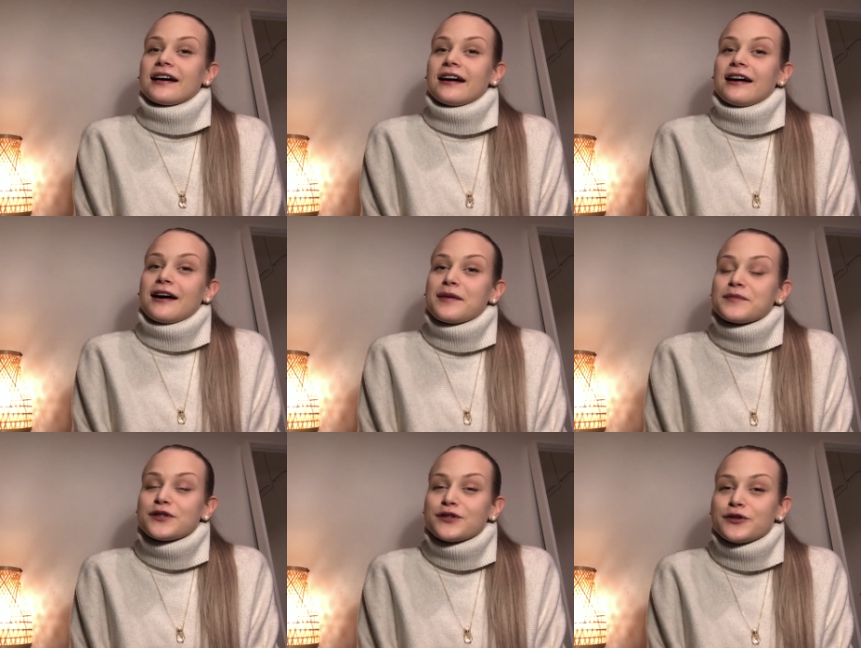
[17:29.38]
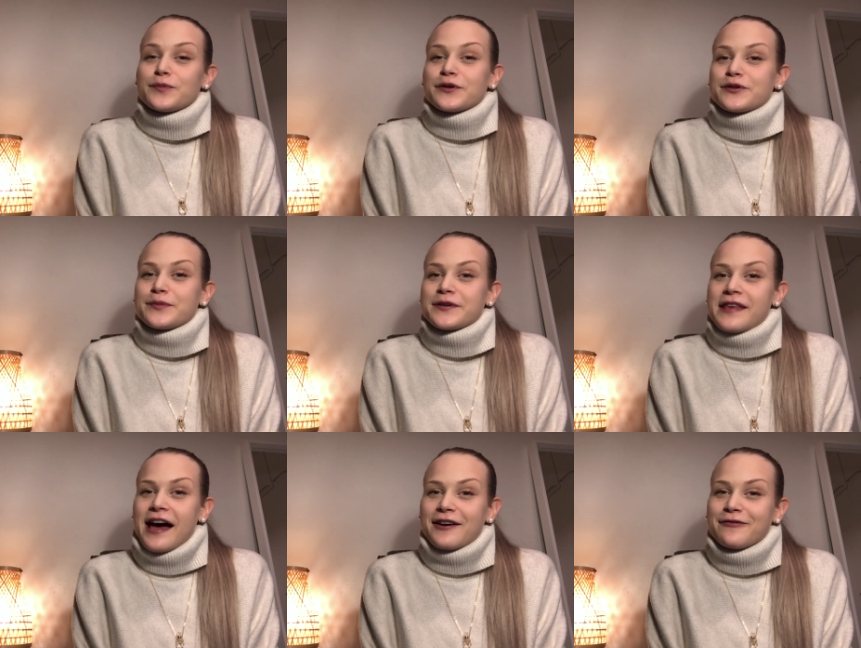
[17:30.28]
I'm super, super
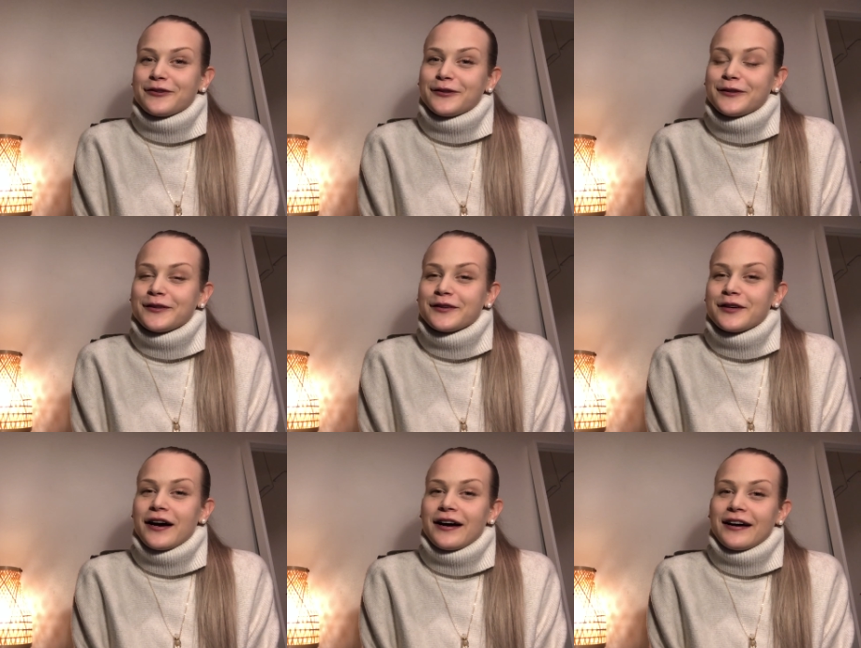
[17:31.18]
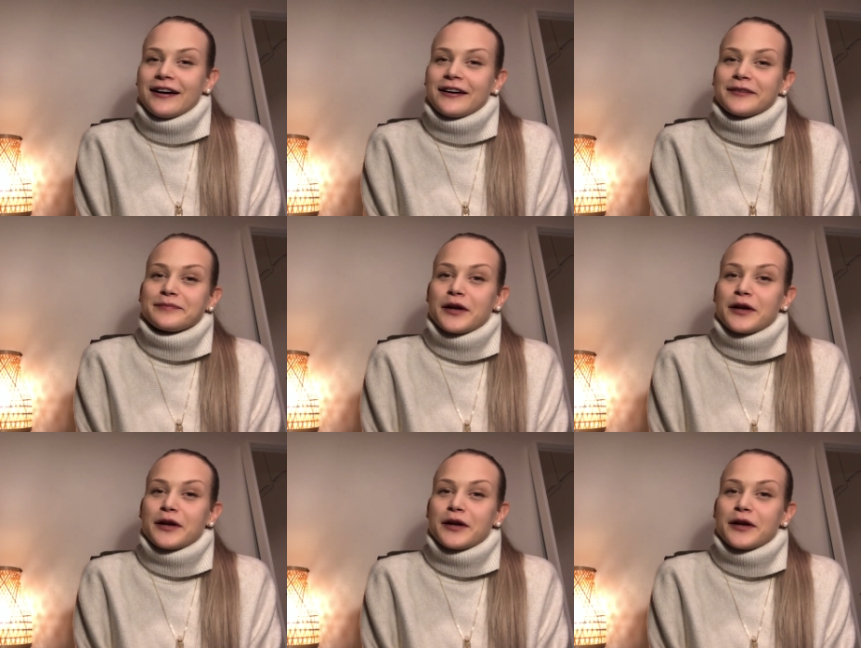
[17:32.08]
thankful um,